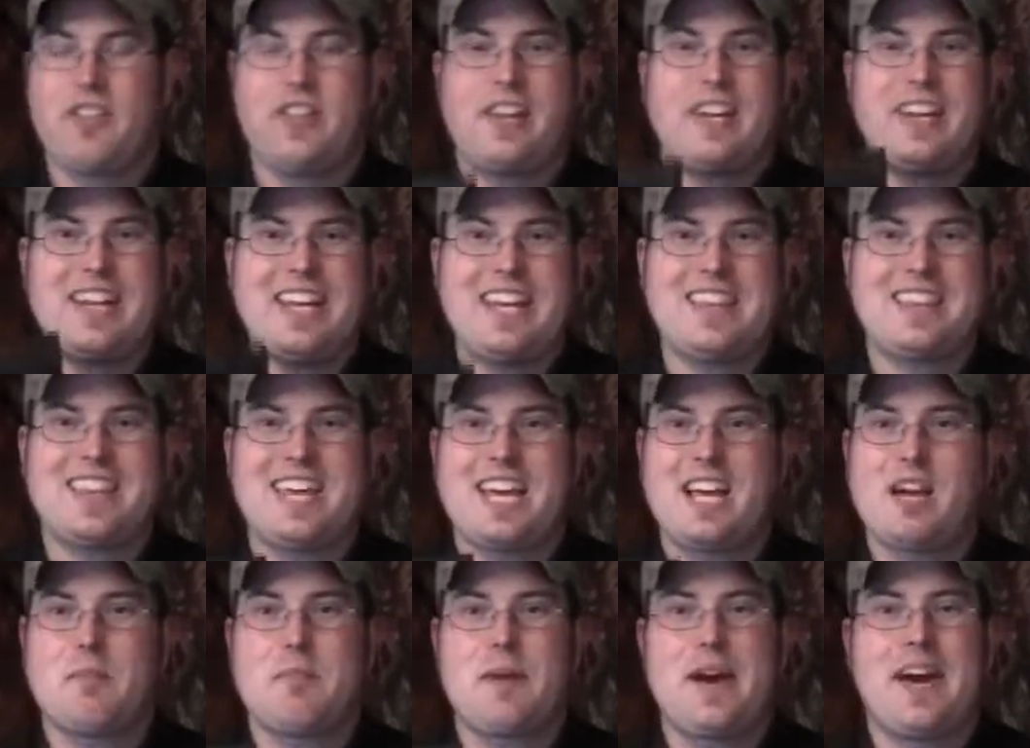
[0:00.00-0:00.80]
The neat
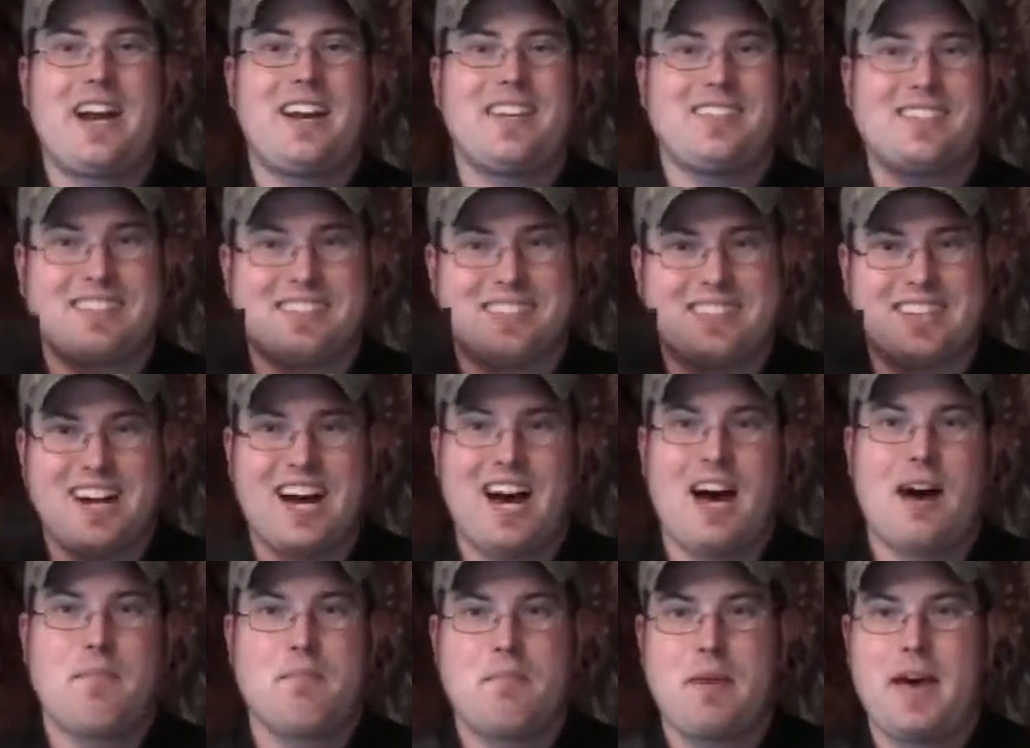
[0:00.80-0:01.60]
thing about it is it's
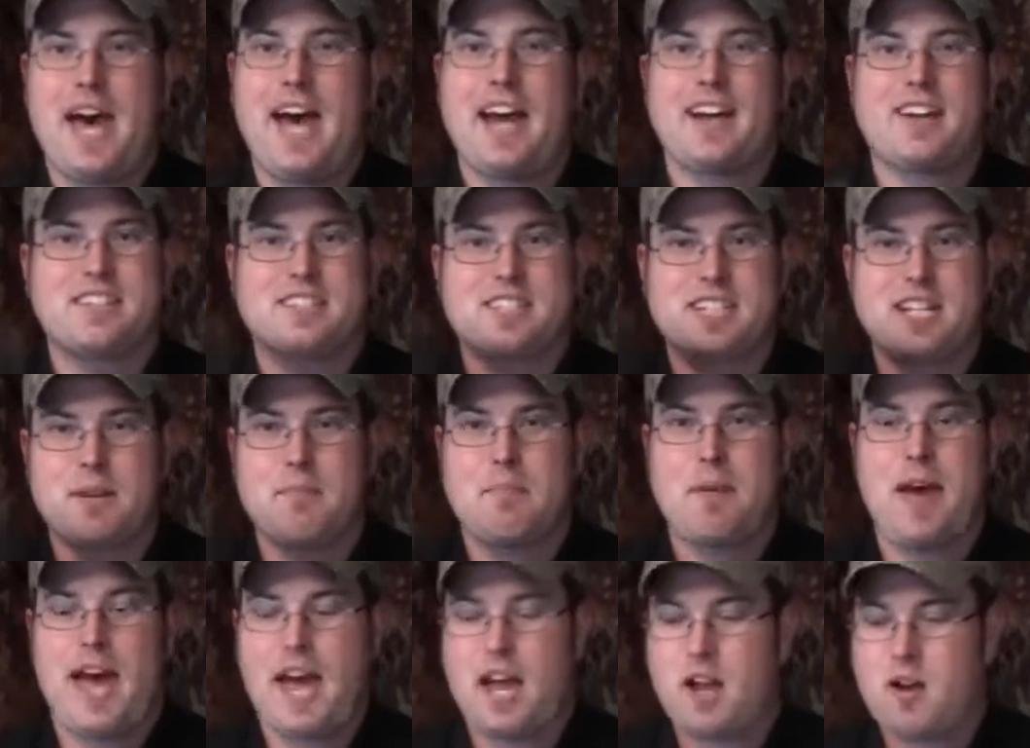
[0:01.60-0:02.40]
compact. It's going to
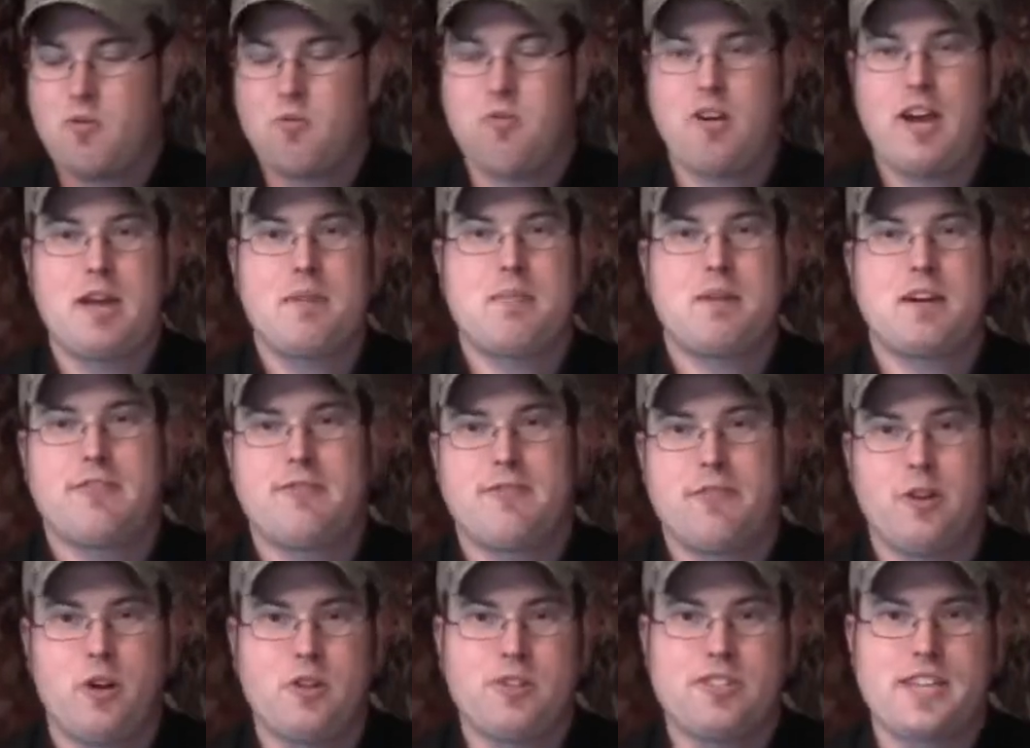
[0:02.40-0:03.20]
pack away, but it
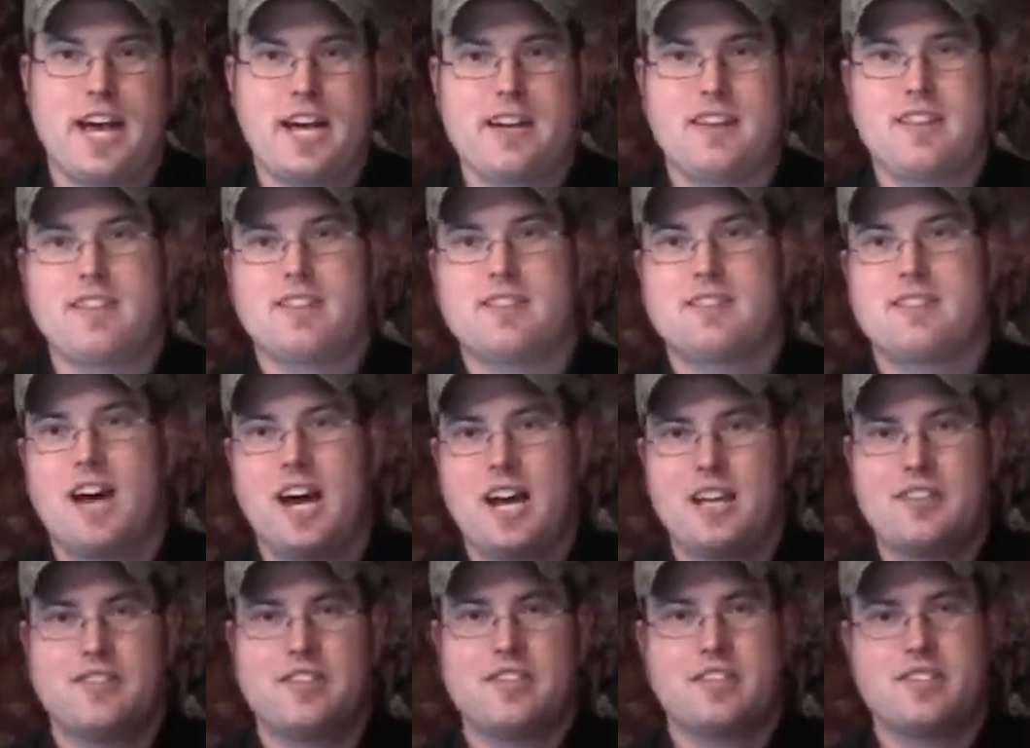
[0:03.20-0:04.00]
folds out to the
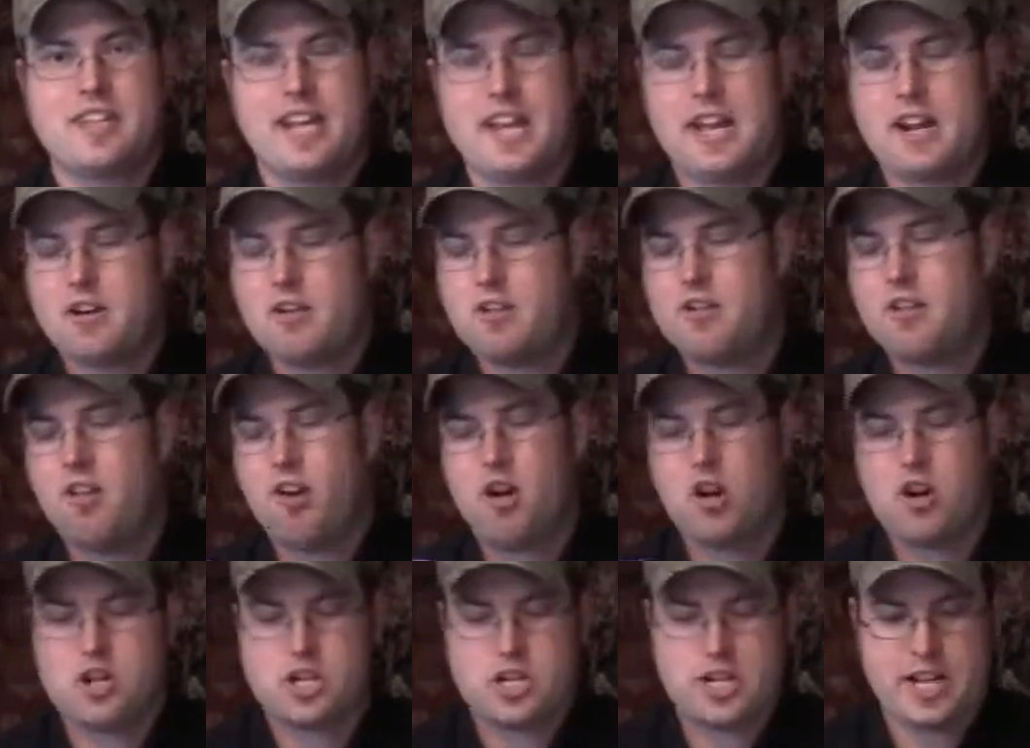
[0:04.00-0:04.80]
size of a standard
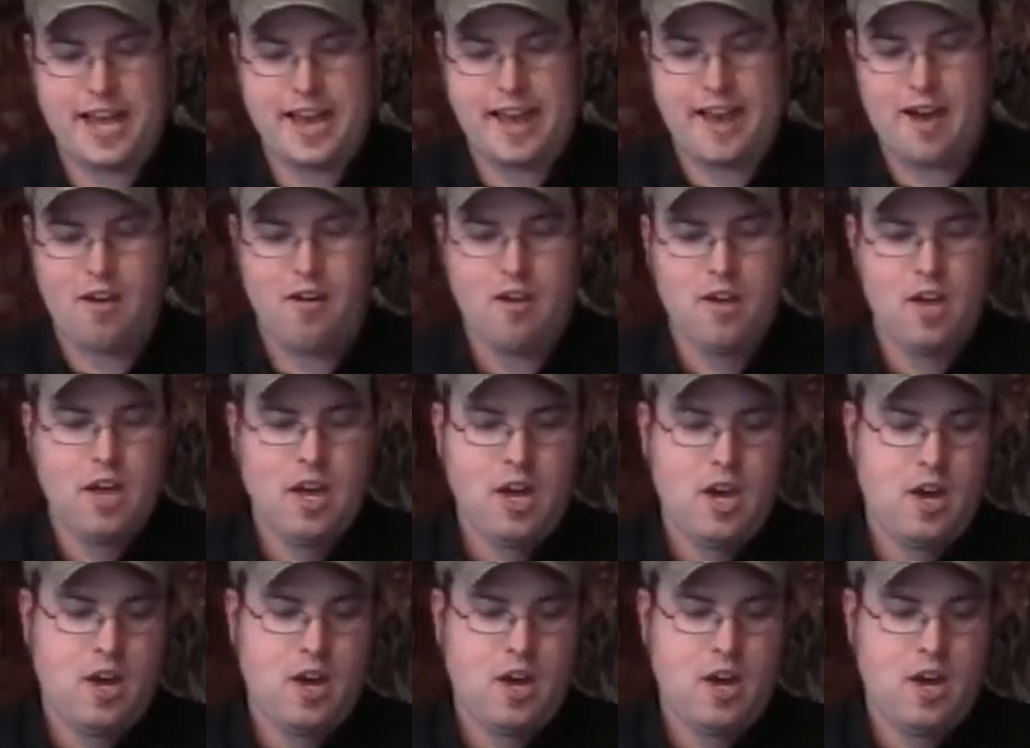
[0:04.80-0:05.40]
large towel,